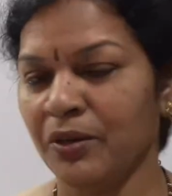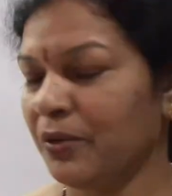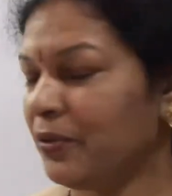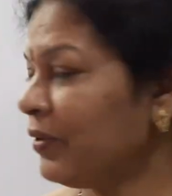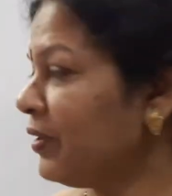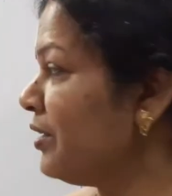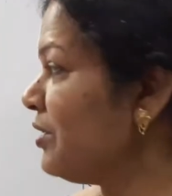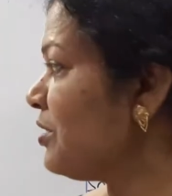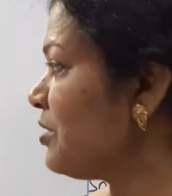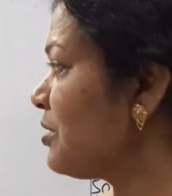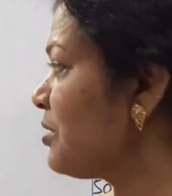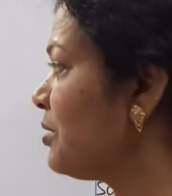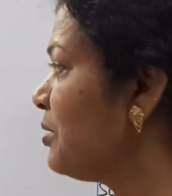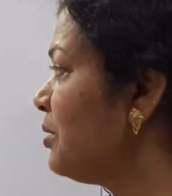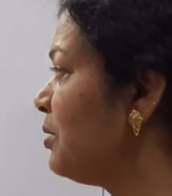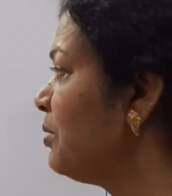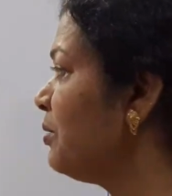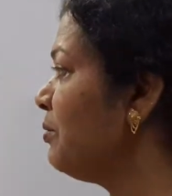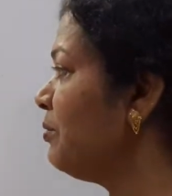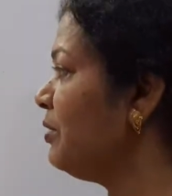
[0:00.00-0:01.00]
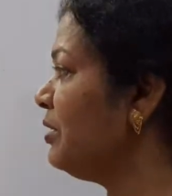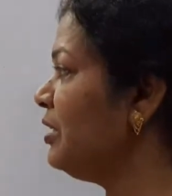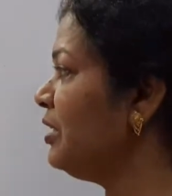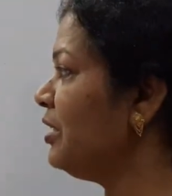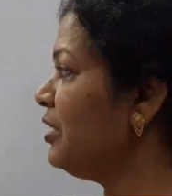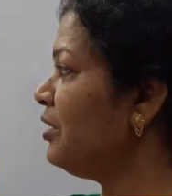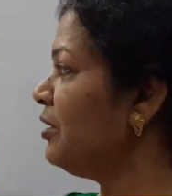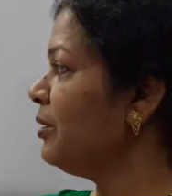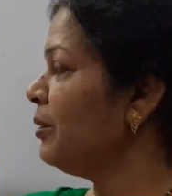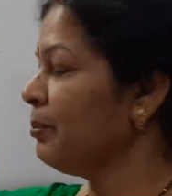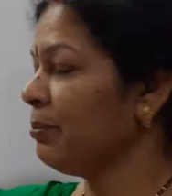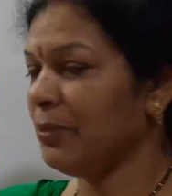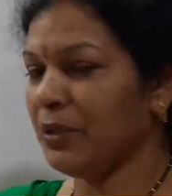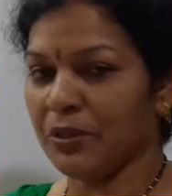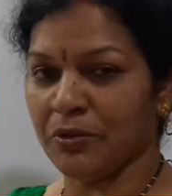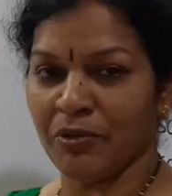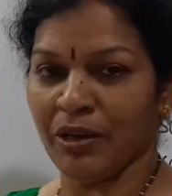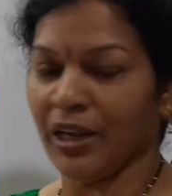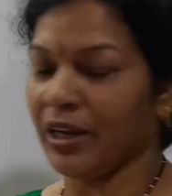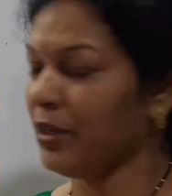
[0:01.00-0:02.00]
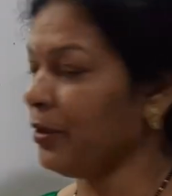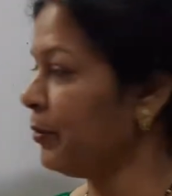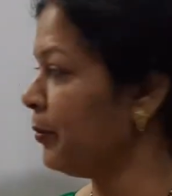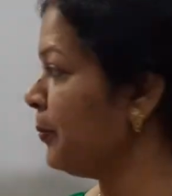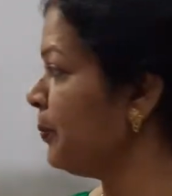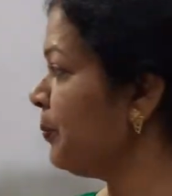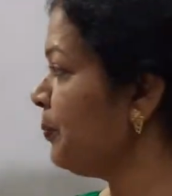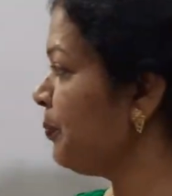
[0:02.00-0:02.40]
First, we need mid value.